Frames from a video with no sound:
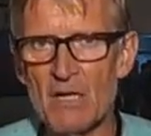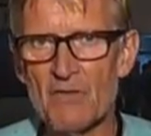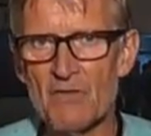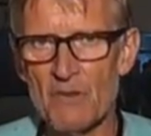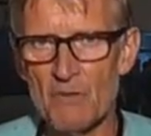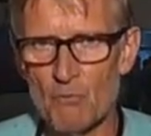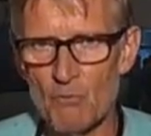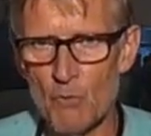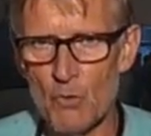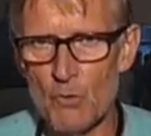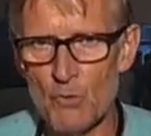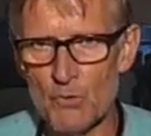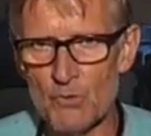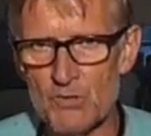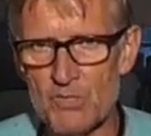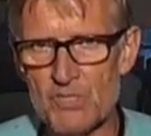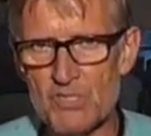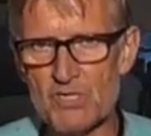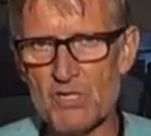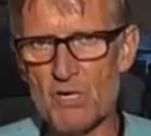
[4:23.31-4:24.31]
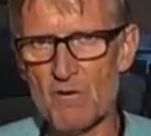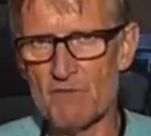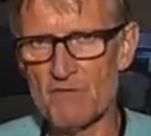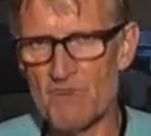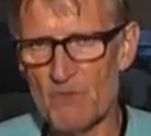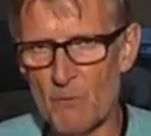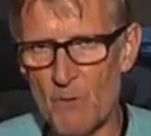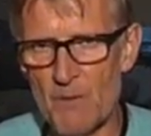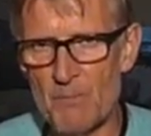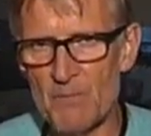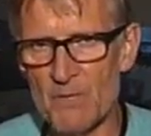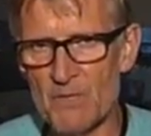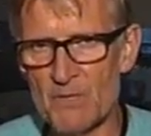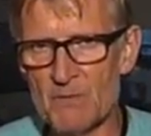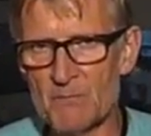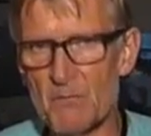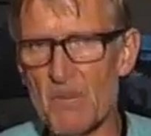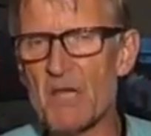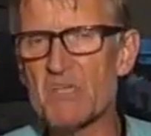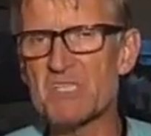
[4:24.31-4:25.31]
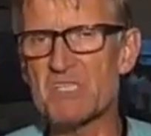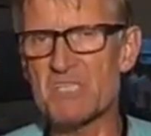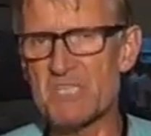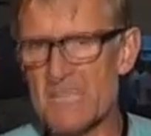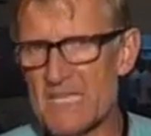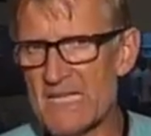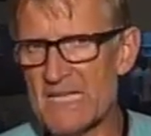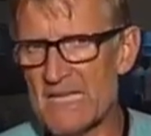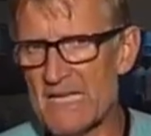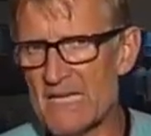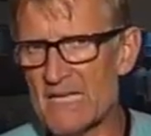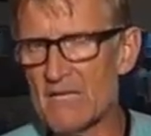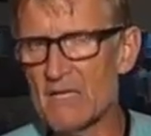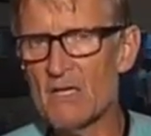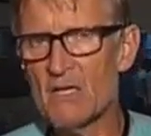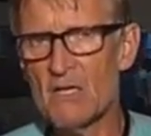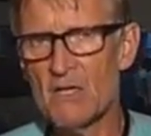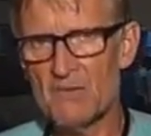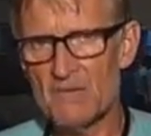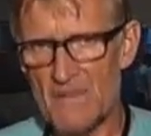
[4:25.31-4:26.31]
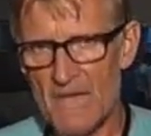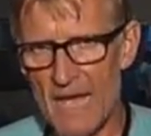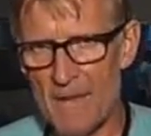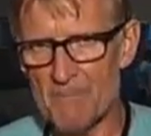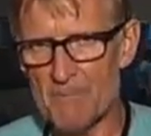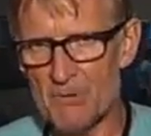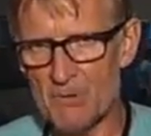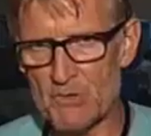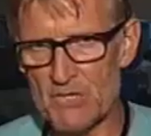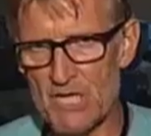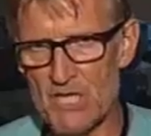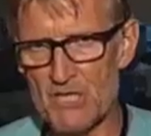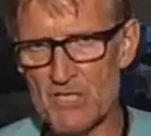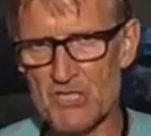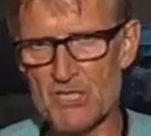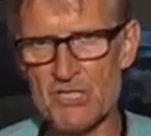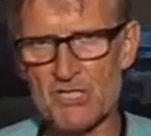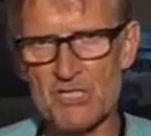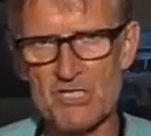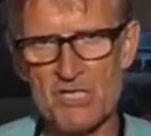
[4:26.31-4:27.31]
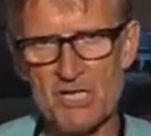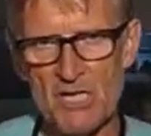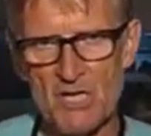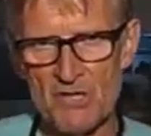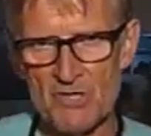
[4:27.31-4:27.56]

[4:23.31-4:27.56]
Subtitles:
the wounds of the women, by seeing the amputations,